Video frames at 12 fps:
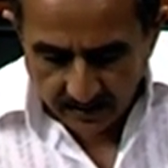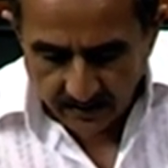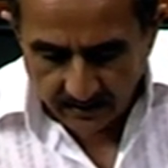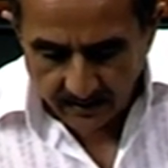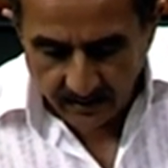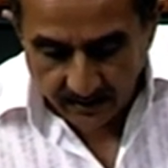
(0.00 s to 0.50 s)

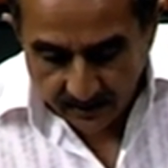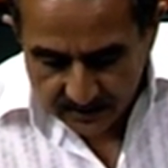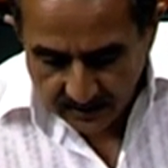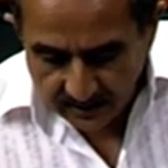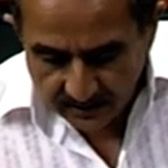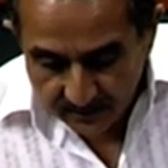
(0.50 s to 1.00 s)
and an
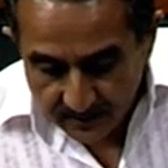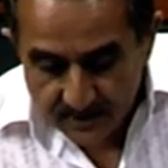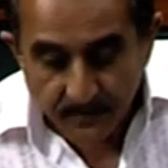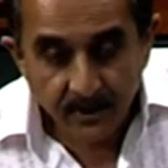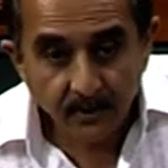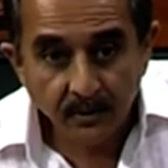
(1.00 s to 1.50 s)
additional
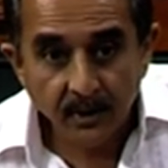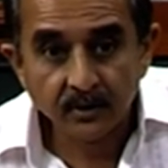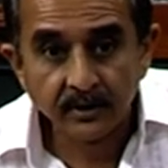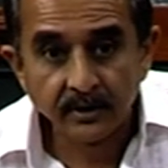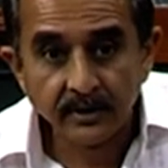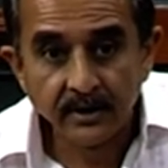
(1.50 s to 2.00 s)
investment of
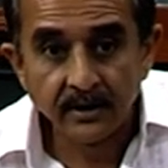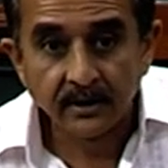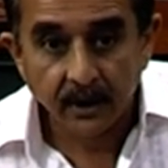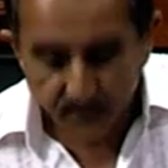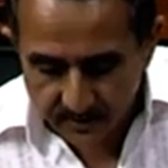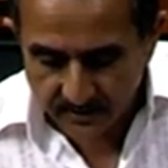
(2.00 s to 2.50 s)
around thirteen
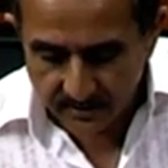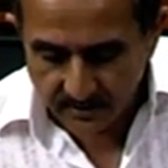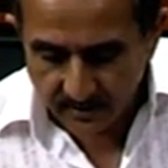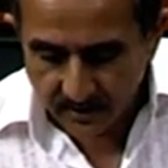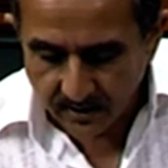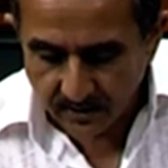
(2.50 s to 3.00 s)
thousand
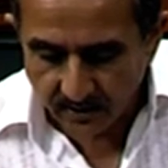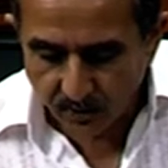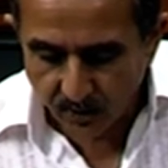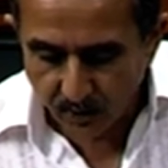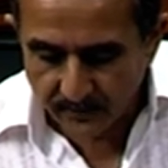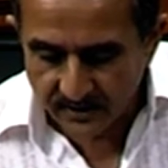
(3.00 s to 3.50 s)

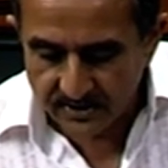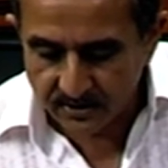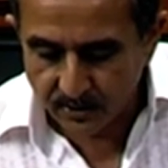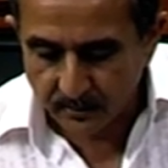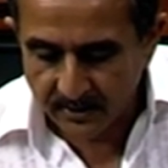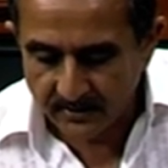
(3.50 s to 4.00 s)
crore rupees
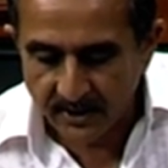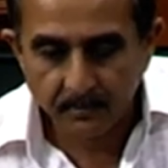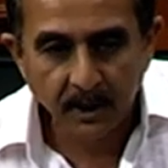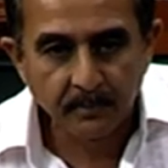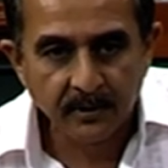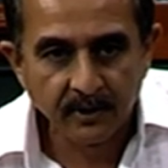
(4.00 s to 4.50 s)
to be
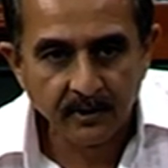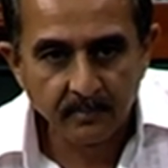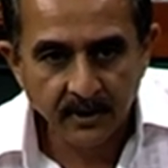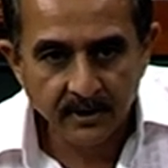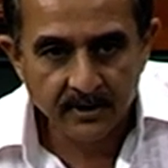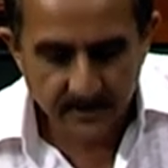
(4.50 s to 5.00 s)
made by
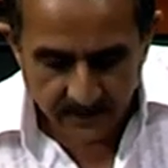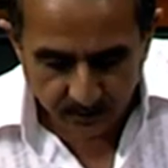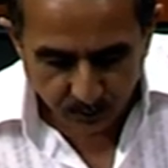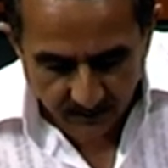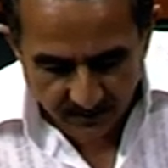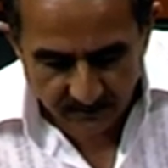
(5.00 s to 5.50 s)
private players
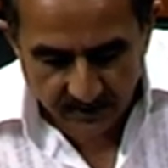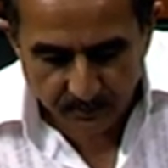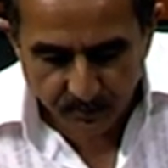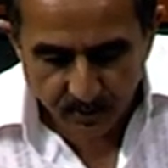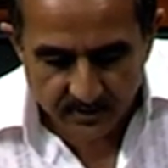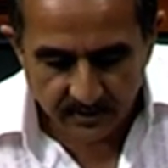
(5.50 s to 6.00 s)
and twelve
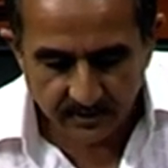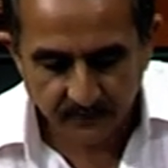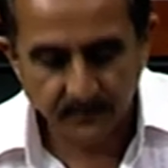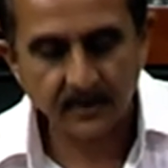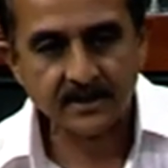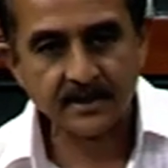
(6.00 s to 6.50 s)
airports in the
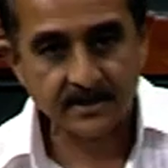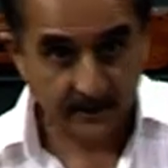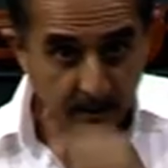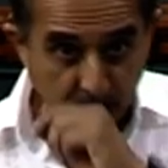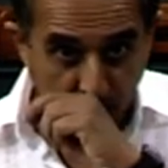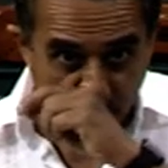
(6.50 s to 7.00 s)
first and
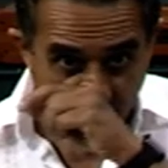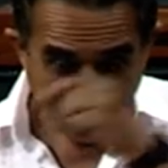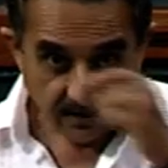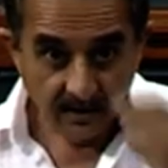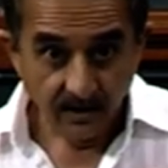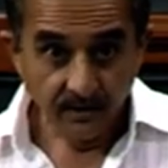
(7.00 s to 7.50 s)
second round
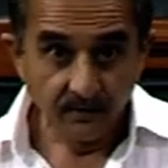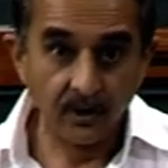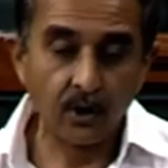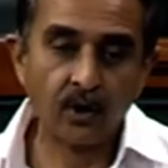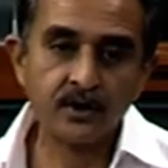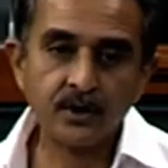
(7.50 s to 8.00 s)

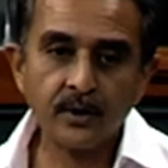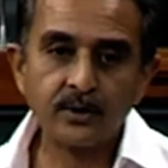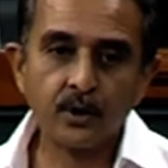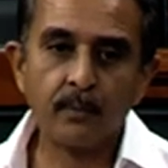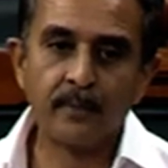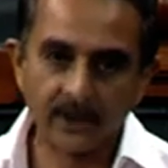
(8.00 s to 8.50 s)
will also
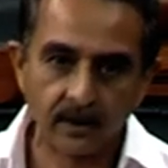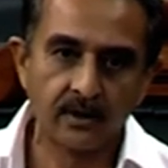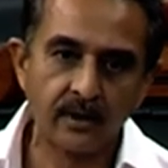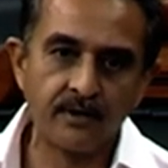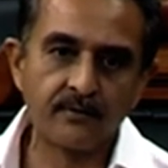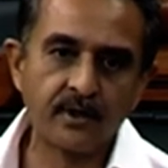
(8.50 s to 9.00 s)
ensure
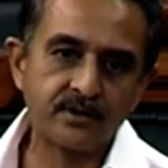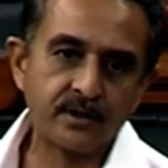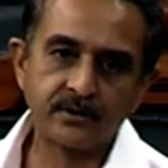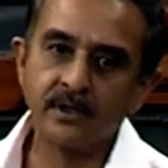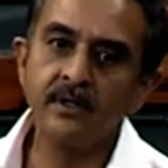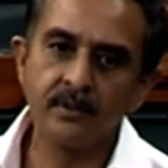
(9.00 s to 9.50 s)
better
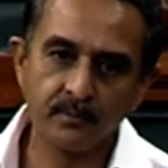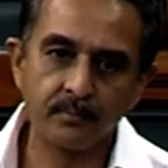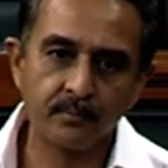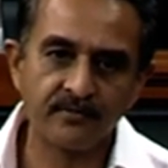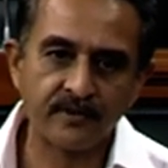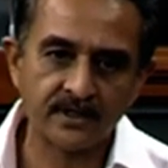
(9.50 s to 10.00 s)
infrastructural
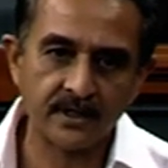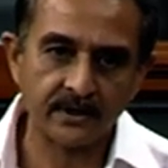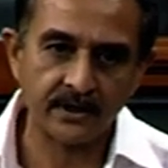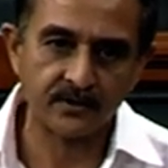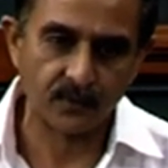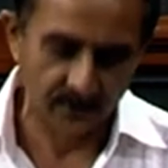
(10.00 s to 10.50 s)

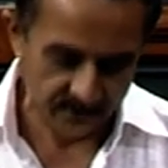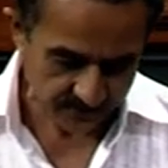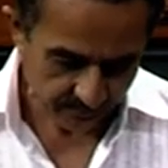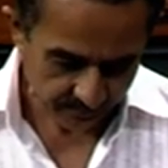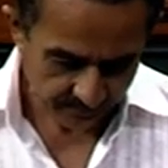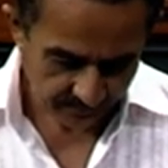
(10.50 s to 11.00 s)
facilities for
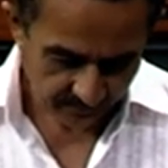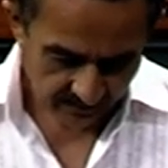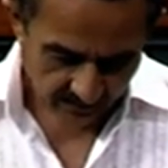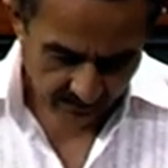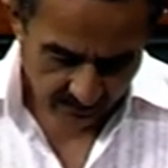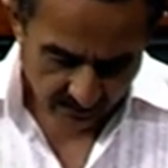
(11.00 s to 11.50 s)
us.
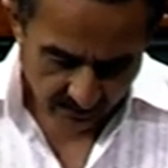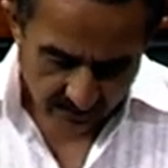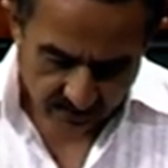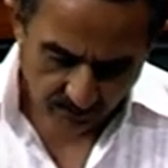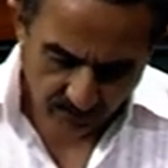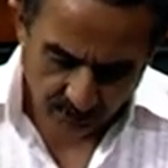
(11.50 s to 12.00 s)

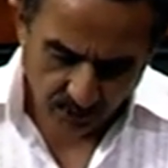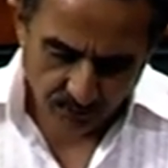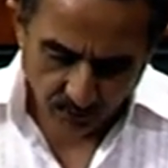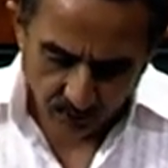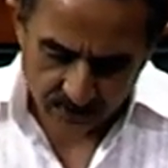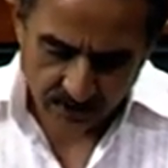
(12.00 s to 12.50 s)
So one of the
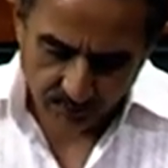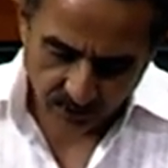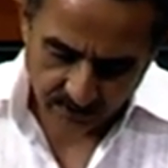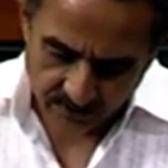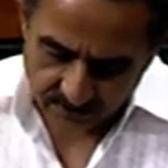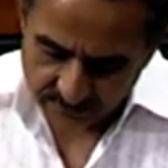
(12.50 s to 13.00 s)
most
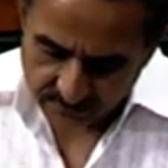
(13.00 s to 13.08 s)
important